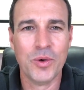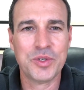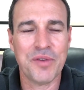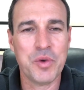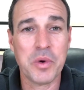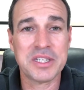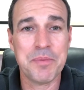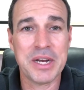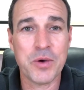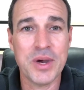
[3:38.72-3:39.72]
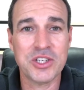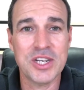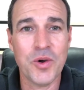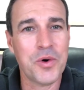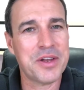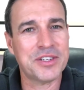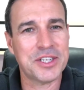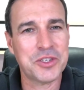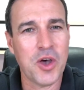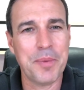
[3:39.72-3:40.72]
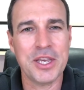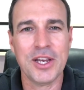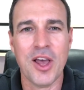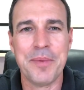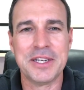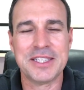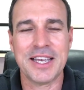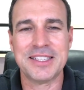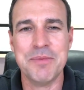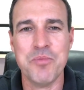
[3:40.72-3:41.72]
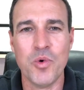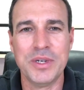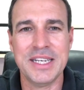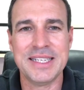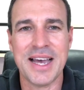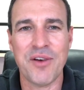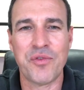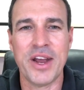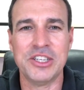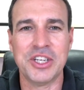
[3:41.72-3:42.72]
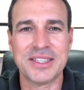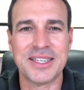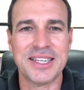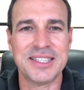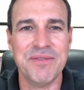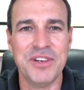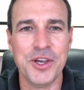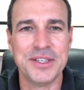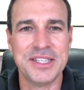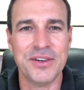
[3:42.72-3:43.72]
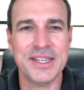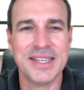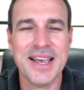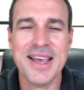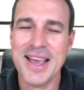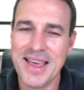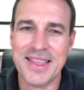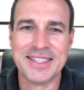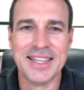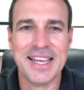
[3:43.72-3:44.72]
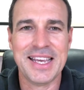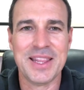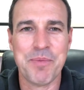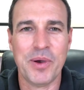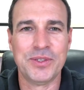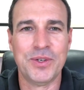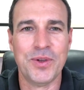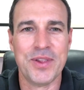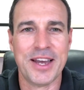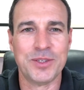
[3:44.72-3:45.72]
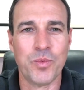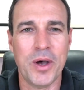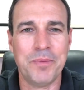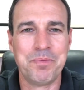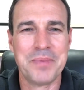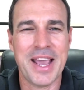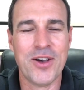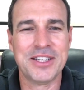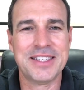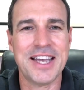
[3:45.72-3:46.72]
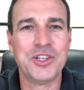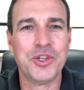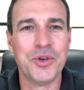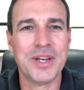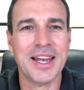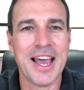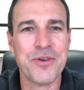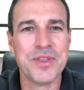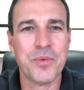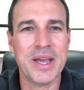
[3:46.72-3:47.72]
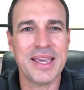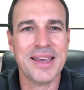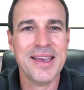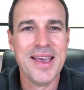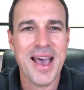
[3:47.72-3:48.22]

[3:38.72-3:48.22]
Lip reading: Also, if you want to submit a question or there is a topic you'd like me to discuss in more detail for our Just Ask Tim video series, there's a link in the post to do that as well. Now, guys, stay tuned later in the week